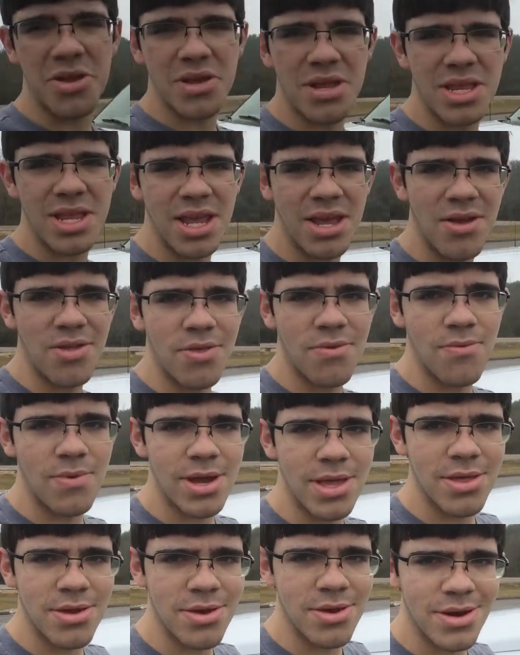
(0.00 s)
you can tell, the
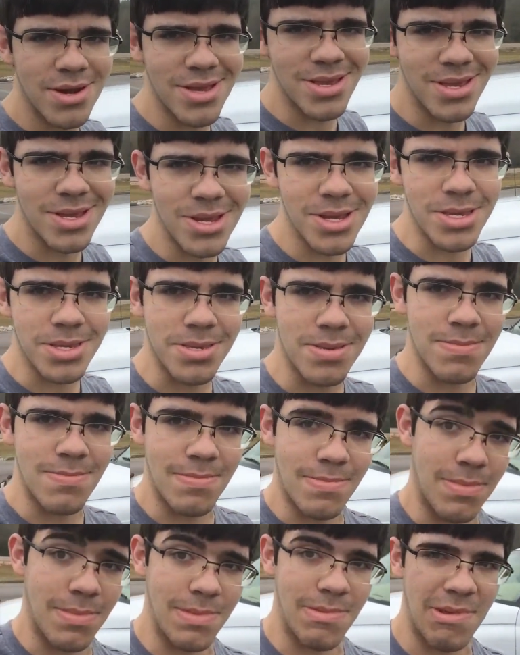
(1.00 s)
weather is just,
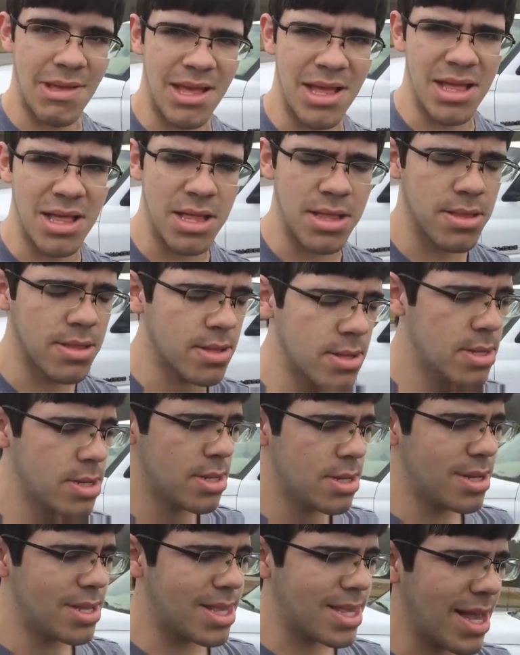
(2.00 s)
yeah,
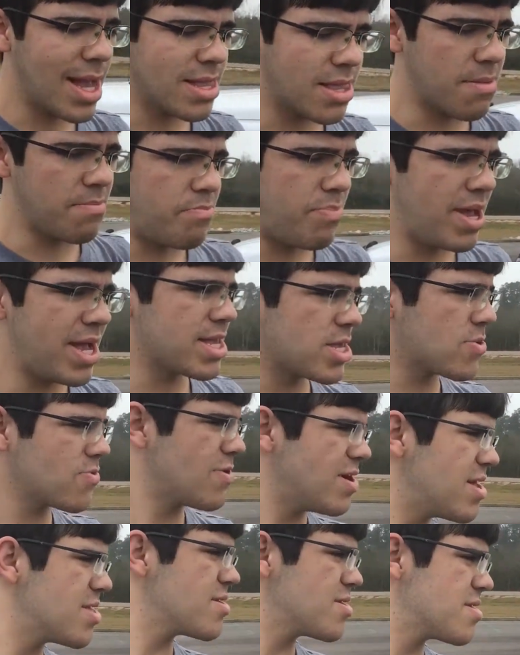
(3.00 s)
it's not the best
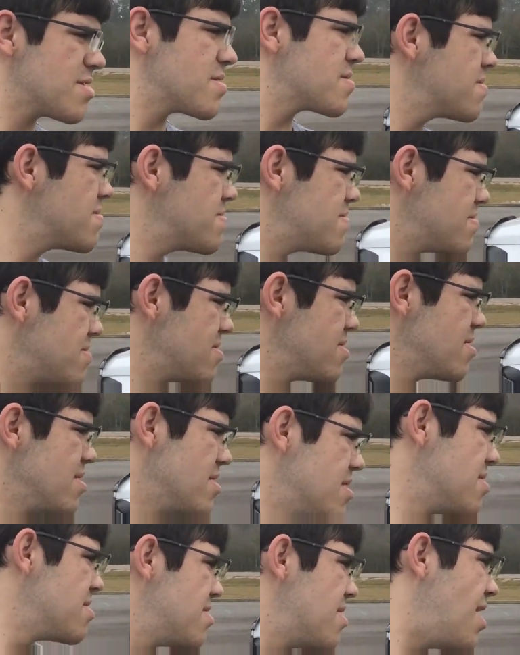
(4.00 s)
weather,
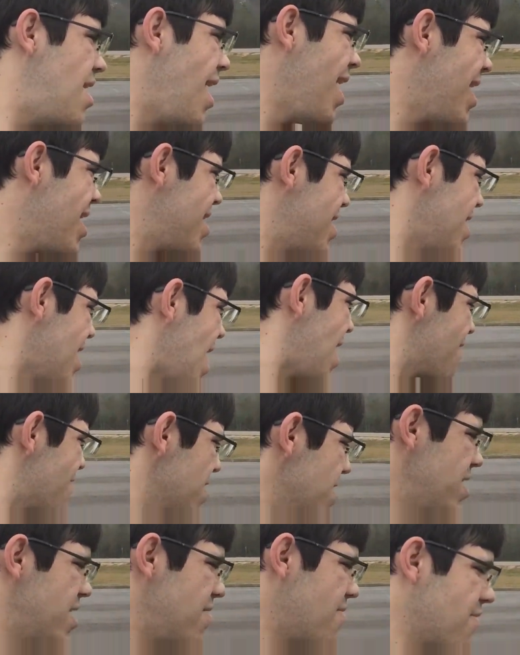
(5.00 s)
and I
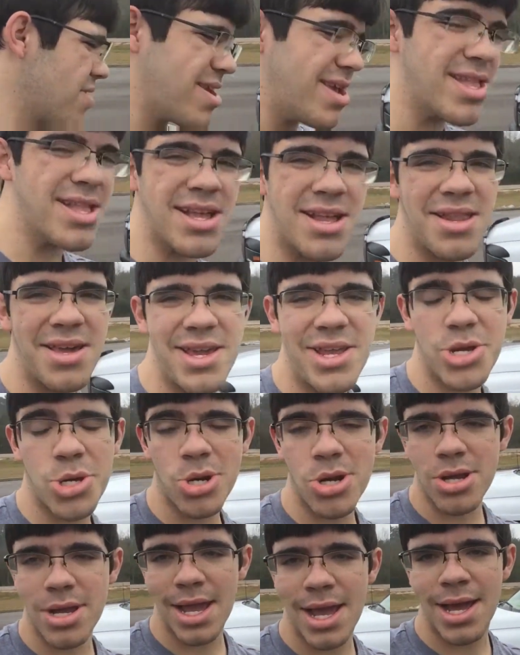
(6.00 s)
really don't want to get the clean
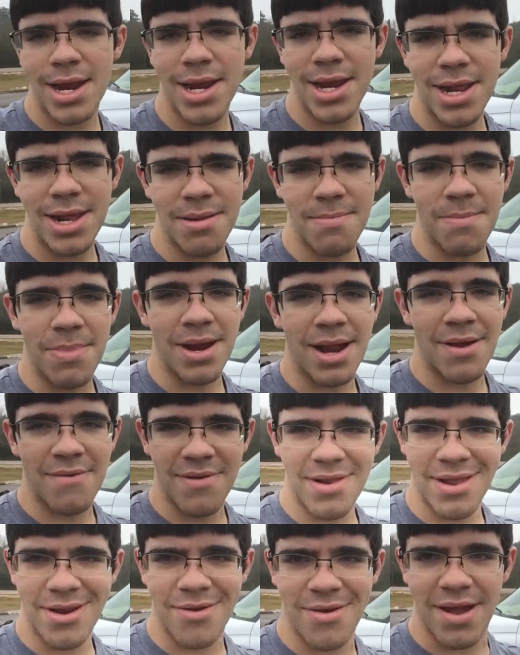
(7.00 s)
truck out in it, but I
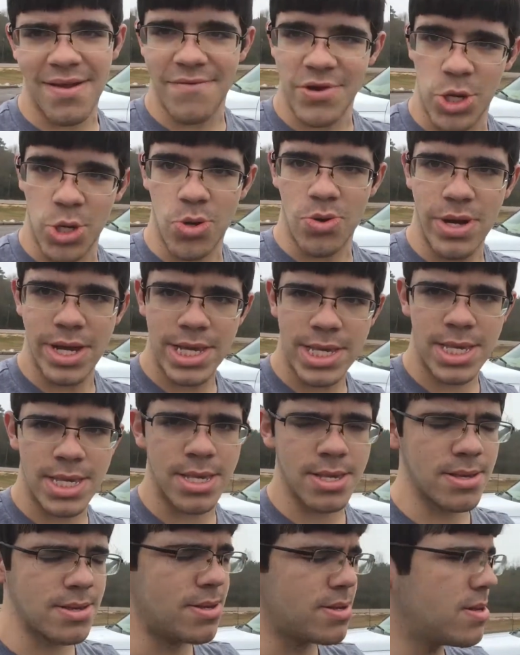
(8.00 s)
really don't have a
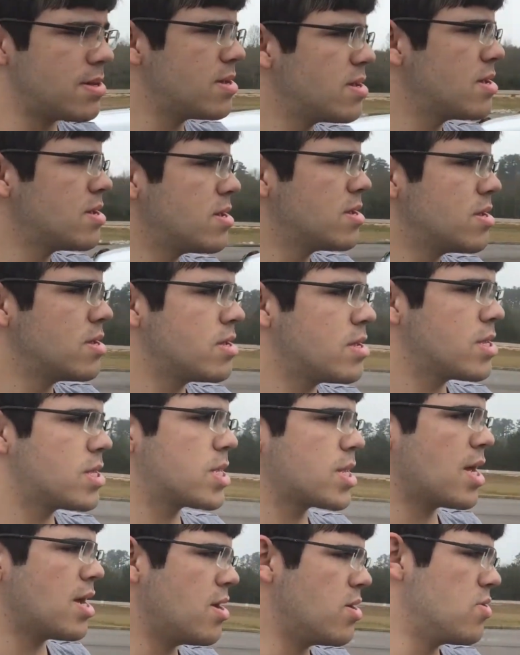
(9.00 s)
choice,
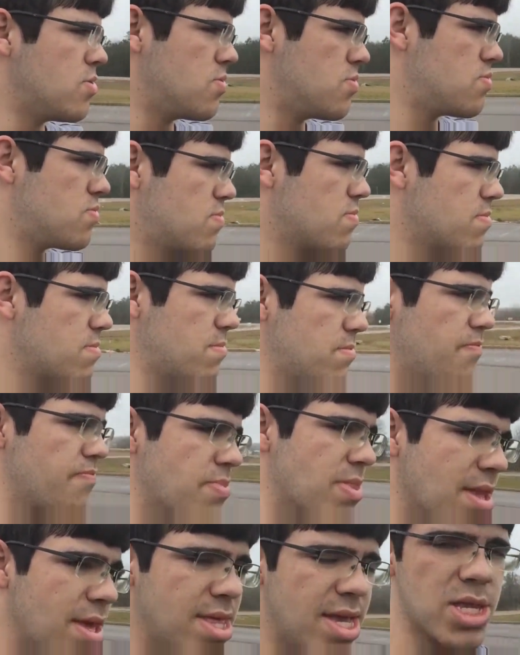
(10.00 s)
so
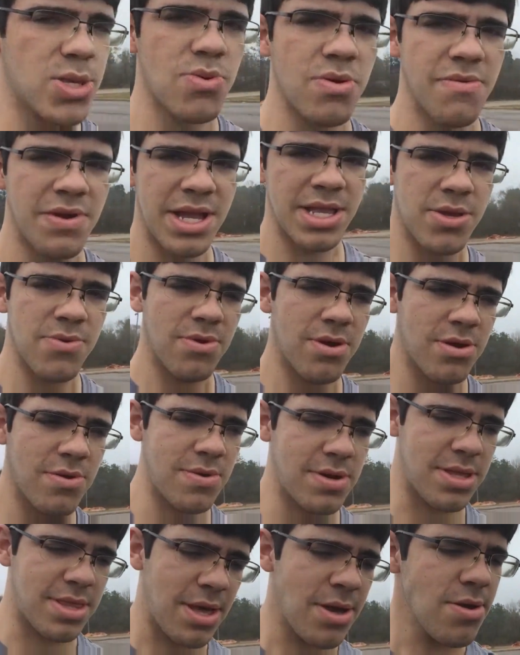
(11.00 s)
that's what we got to work
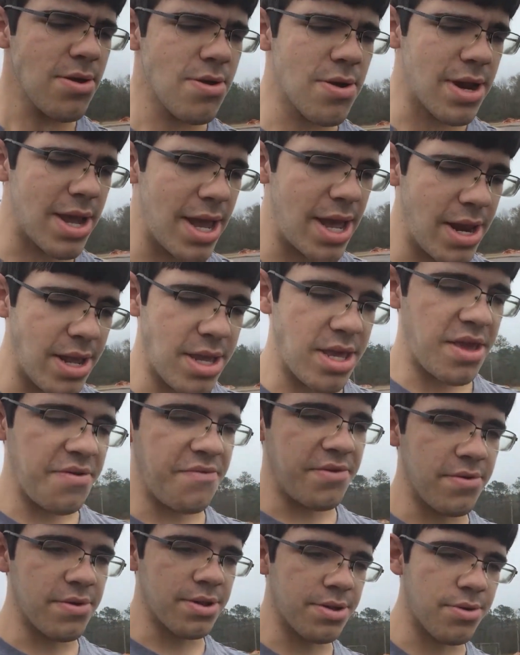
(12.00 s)
with. I'll go on ahead and give
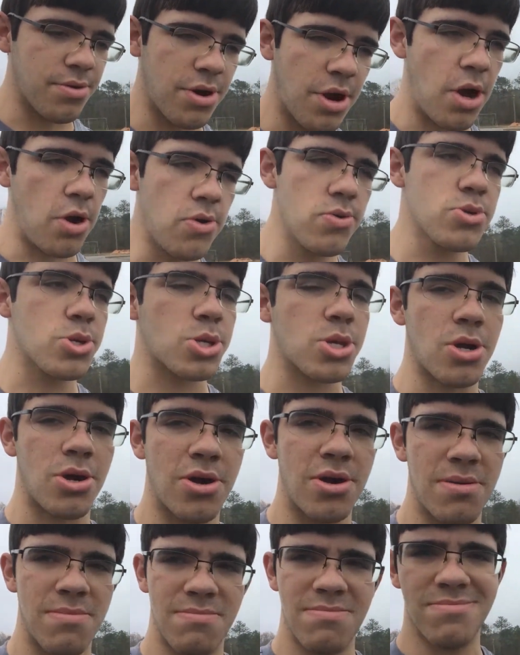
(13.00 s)
you a little cold
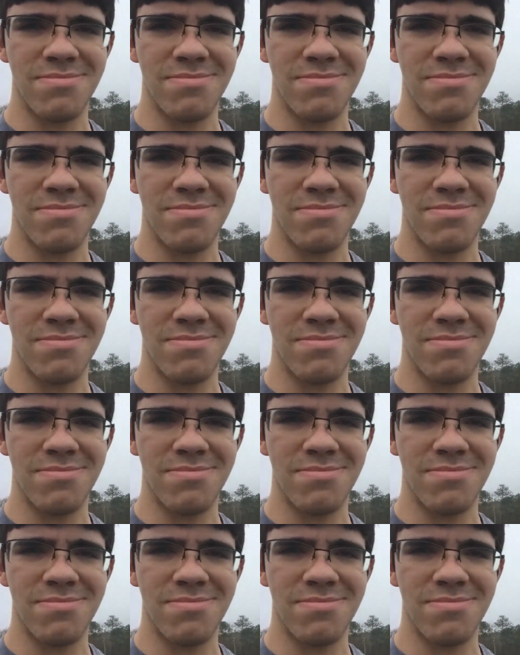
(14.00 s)
start